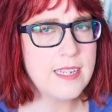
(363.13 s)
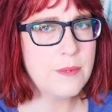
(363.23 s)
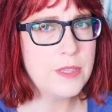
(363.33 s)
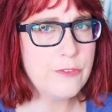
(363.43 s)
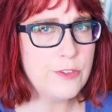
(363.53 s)

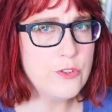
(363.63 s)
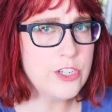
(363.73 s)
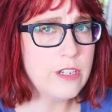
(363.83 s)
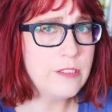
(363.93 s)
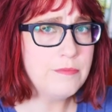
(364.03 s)
time in the
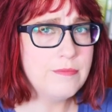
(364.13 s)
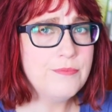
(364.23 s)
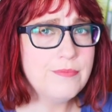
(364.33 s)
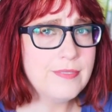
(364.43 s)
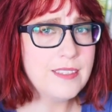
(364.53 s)
future?
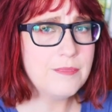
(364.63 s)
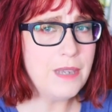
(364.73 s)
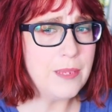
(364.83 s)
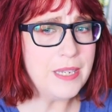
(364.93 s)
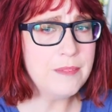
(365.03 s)

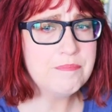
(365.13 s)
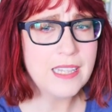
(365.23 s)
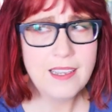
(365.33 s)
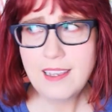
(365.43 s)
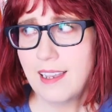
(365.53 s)
Maybe?
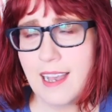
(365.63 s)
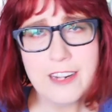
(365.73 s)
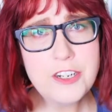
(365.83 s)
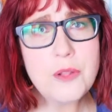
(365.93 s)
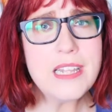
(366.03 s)

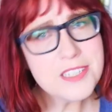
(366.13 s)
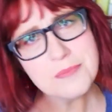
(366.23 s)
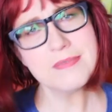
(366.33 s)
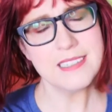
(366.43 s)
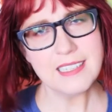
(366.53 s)
I don't know.
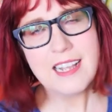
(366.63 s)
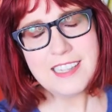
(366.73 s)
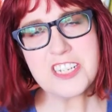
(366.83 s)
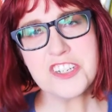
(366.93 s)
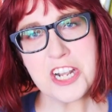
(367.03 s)
Let's
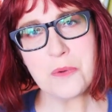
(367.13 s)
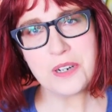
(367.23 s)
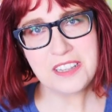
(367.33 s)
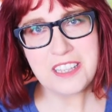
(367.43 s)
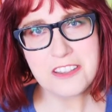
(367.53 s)
check
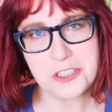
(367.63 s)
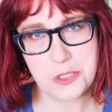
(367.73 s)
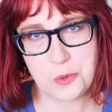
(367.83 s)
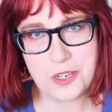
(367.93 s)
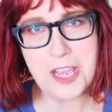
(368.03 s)
one of the other
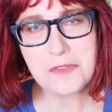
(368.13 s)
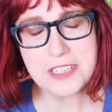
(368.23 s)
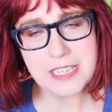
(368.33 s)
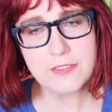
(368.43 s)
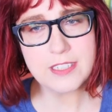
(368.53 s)
sworn
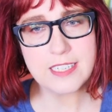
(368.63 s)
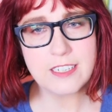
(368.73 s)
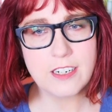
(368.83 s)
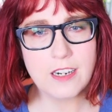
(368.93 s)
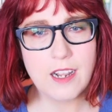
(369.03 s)
affidavits
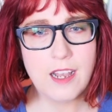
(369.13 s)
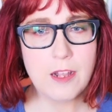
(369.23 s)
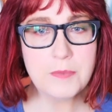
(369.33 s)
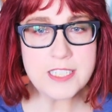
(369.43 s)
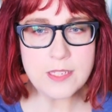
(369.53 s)
here.
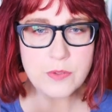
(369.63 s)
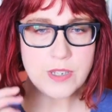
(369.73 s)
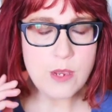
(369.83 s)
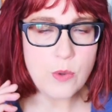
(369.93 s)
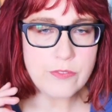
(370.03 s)
Let's see. We've
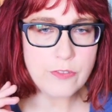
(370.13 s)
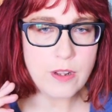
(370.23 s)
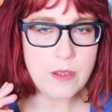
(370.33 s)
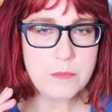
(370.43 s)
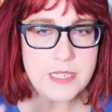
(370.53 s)
got one
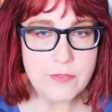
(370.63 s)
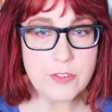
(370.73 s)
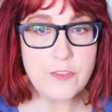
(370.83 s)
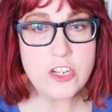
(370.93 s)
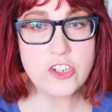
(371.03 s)
from
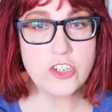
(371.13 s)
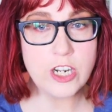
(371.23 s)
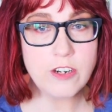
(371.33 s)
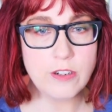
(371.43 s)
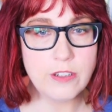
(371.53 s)
David
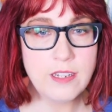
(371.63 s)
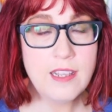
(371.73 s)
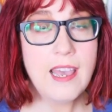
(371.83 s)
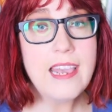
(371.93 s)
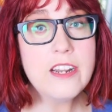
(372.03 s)
Fitzgerald.
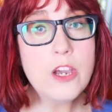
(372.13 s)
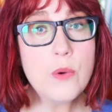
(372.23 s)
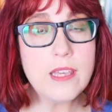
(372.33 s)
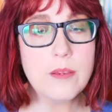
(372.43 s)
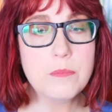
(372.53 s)
Hey, I
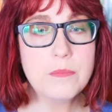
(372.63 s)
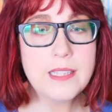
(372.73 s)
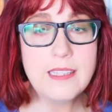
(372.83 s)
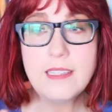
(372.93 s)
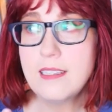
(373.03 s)
know him.
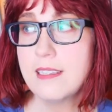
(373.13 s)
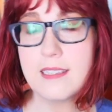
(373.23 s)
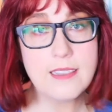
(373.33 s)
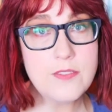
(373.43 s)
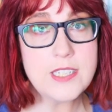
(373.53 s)

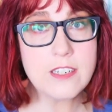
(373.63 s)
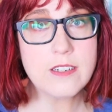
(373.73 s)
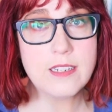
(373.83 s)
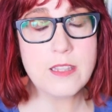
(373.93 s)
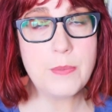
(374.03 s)
He lives here
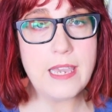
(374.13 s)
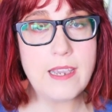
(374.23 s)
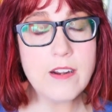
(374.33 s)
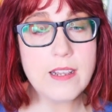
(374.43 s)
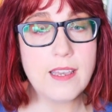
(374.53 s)
in the Bay
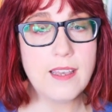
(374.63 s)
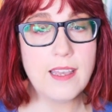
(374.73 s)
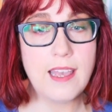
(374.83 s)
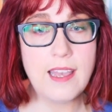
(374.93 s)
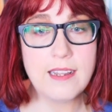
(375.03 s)

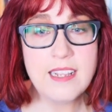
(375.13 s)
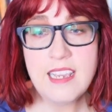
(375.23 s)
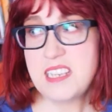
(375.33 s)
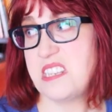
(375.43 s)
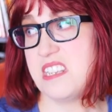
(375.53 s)
Area, and
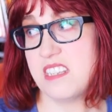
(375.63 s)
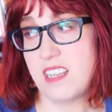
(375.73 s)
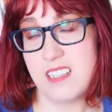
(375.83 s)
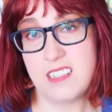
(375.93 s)
he